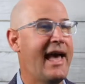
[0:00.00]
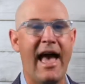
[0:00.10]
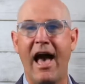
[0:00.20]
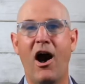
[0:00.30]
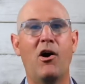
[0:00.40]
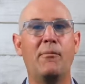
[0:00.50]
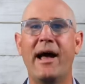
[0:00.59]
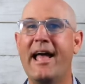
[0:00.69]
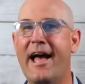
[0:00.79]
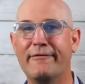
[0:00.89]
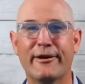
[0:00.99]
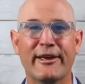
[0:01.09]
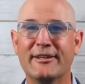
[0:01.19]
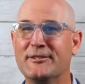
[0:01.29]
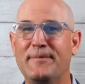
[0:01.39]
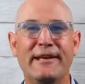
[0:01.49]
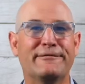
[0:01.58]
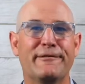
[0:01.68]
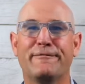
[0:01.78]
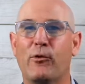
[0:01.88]
how am I ever going to speak
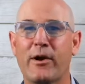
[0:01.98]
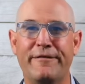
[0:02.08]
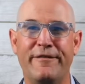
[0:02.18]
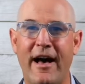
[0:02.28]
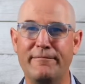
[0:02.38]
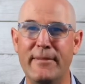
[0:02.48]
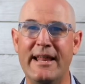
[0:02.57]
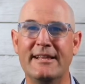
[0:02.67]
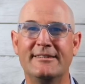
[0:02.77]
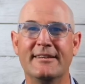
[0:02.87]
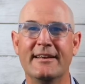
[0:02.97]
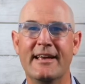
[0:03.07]
for 45 minutes?